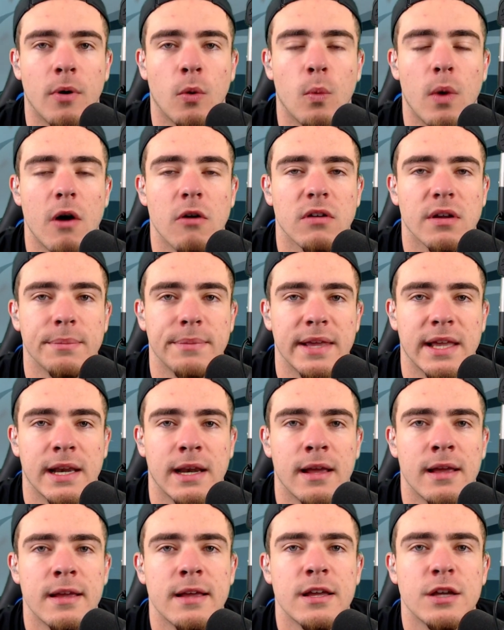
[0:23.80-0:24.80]
welcome
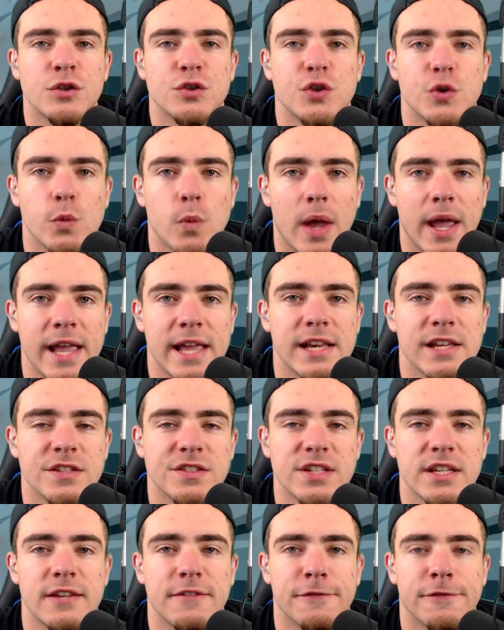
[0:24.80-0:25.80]
in to A to
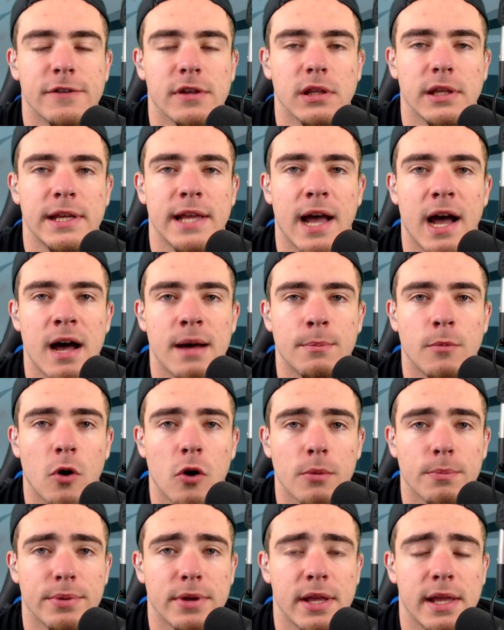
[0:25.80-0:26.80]
Z Philly. I'm
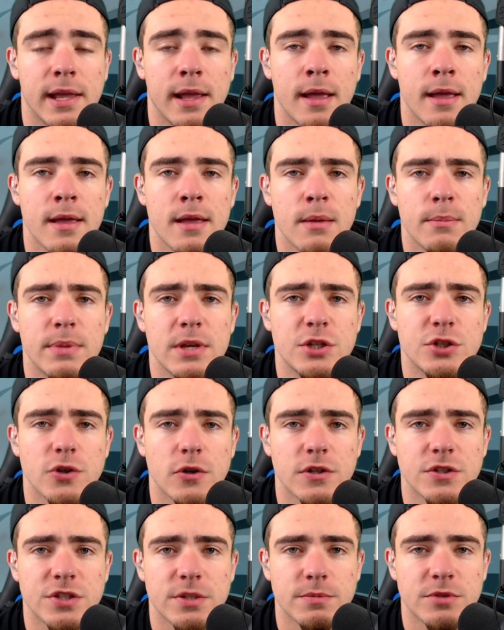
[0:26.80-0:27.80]
RB. Be sure
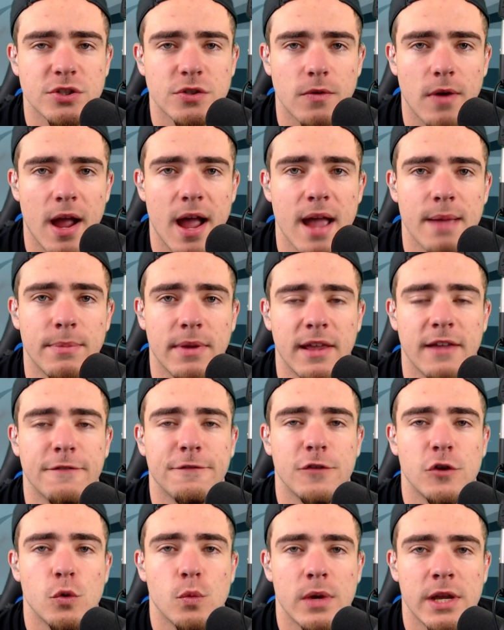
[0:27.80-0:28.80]
to subscribe
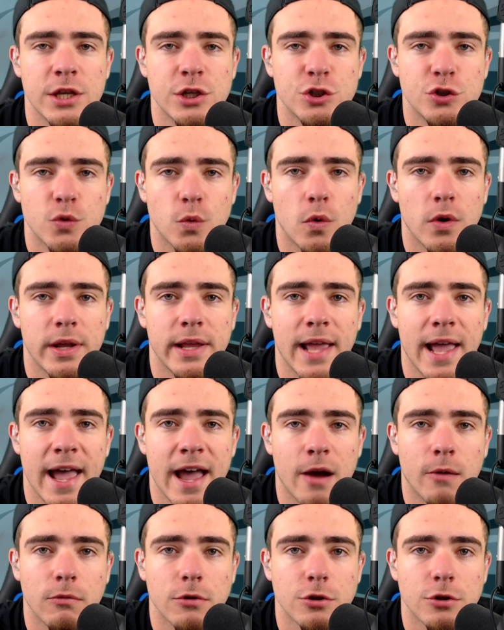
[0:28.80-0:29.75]
if you enjoy our